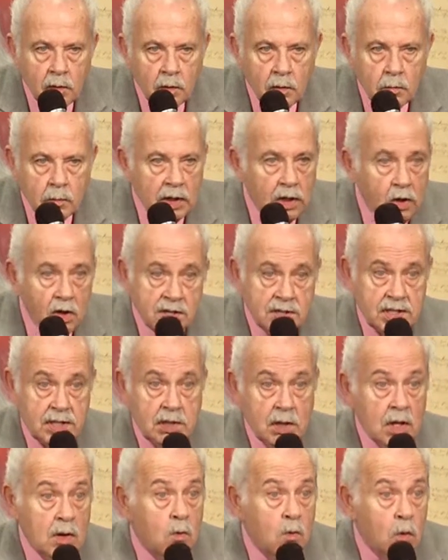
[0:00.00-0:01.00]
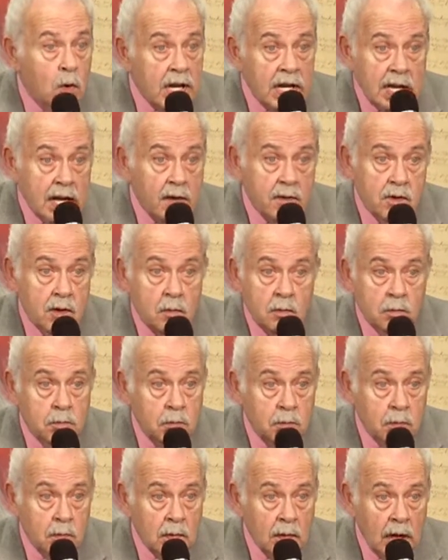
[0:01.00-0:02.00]
because we give them
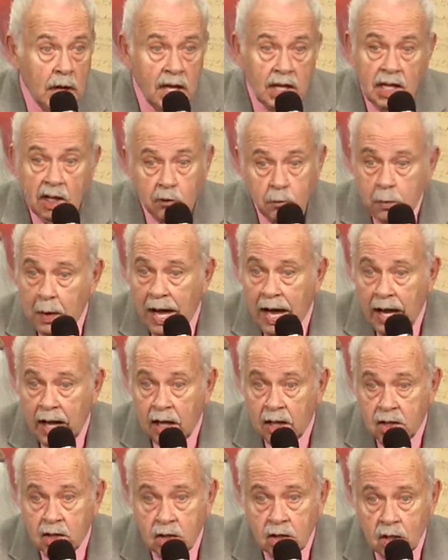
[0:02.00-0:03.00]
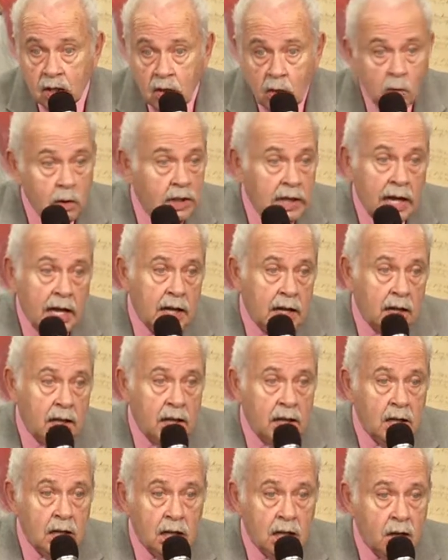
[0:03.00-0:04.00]
a gift package when they
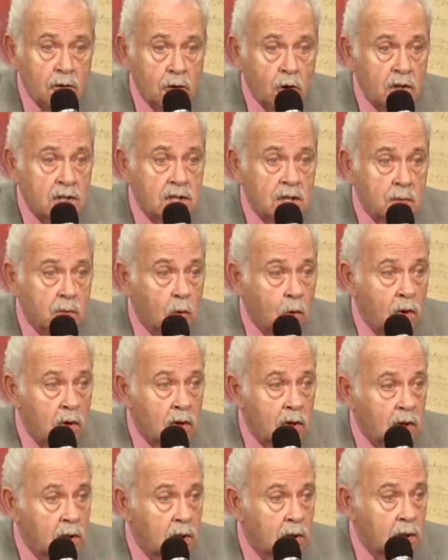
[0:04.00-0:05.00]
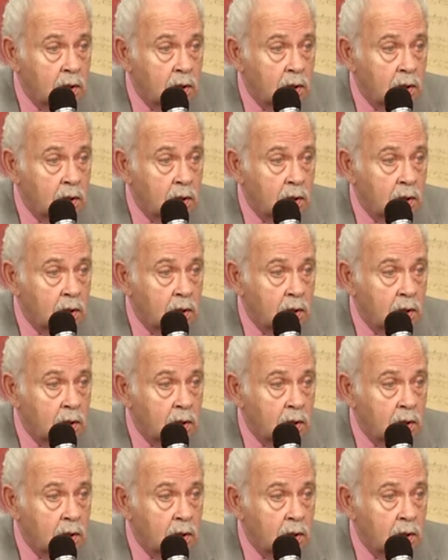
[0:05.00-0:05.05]
illegally cross the border.